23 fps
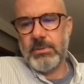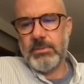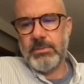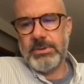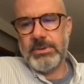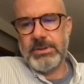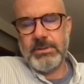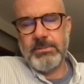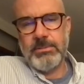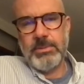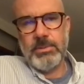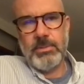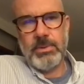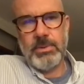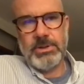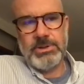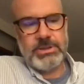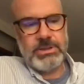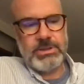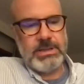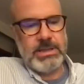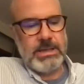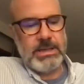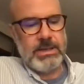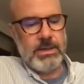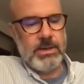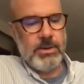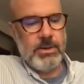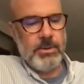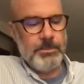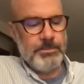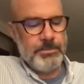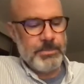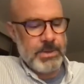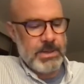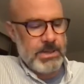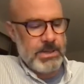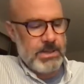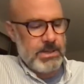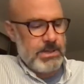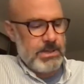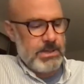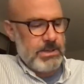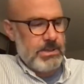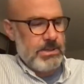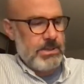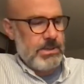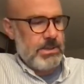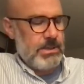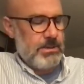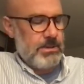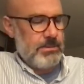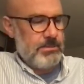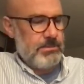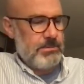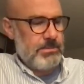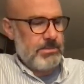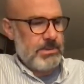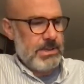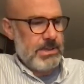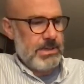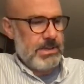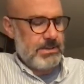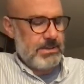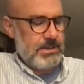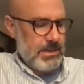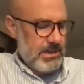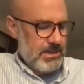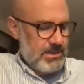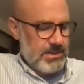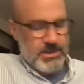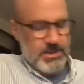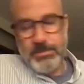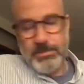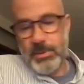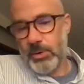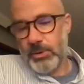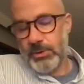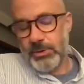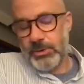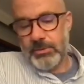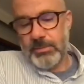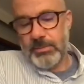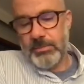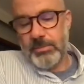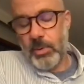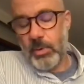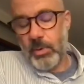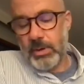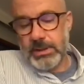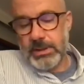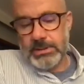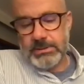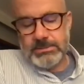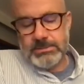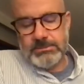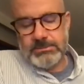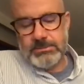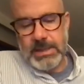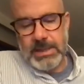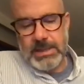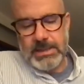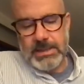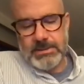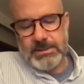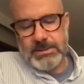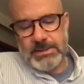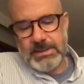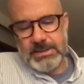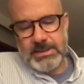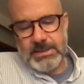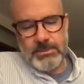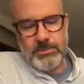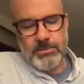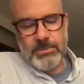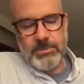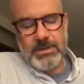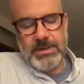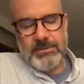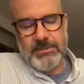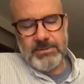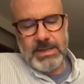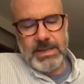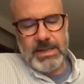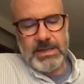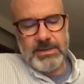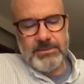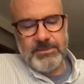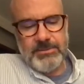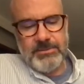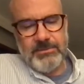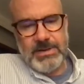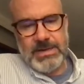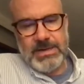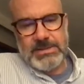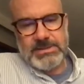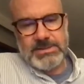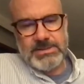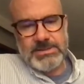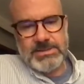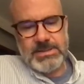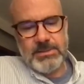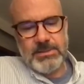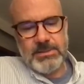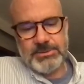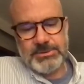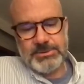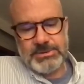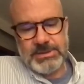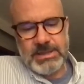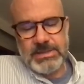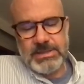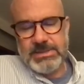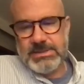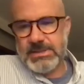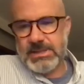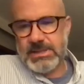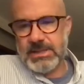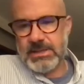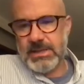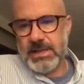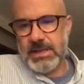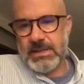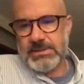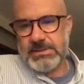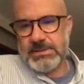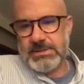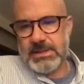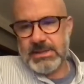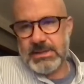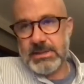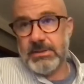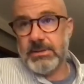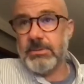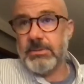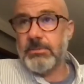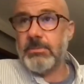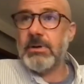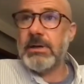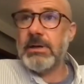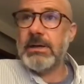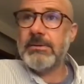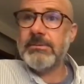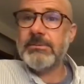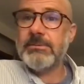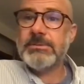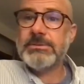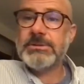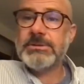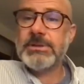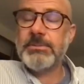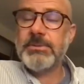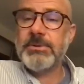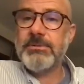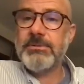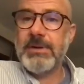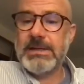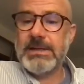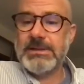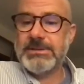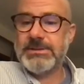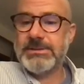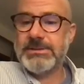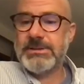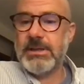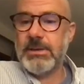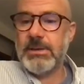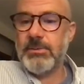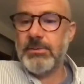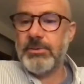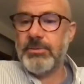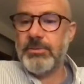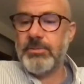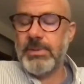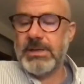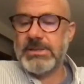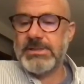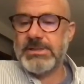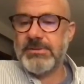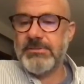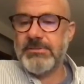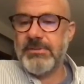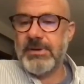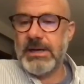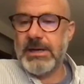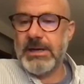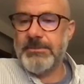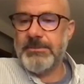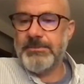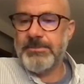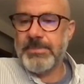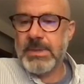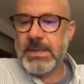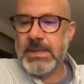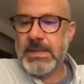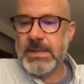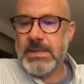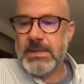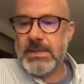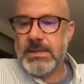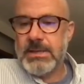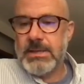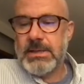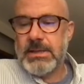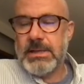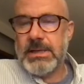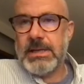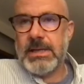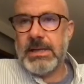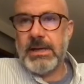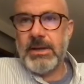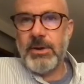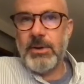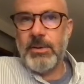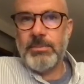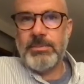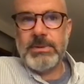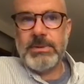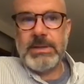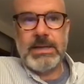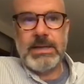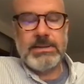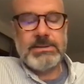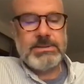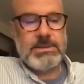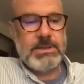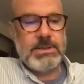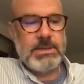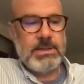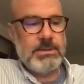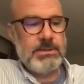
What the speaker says: with them and where should they go. I think both are important, right? I think we'll have a lot of devices that will say sick, not sick, and then we'll have some devices that will specify. And I hope that